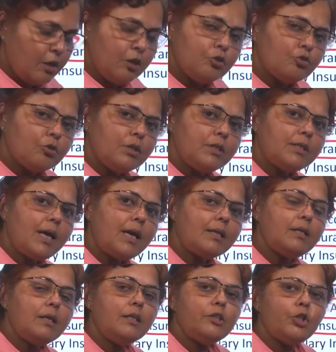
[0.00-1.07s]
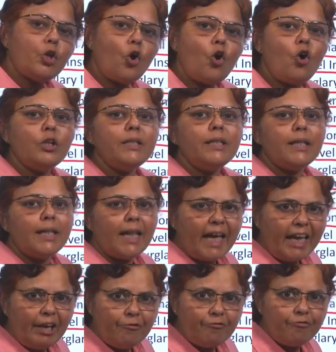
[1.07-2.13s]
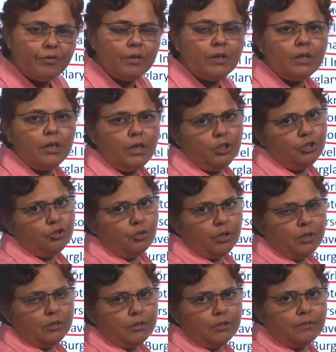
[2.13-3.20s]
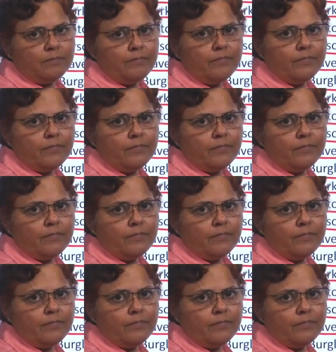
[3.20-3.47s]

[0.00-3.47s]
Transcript: So, these are the non-life insurance.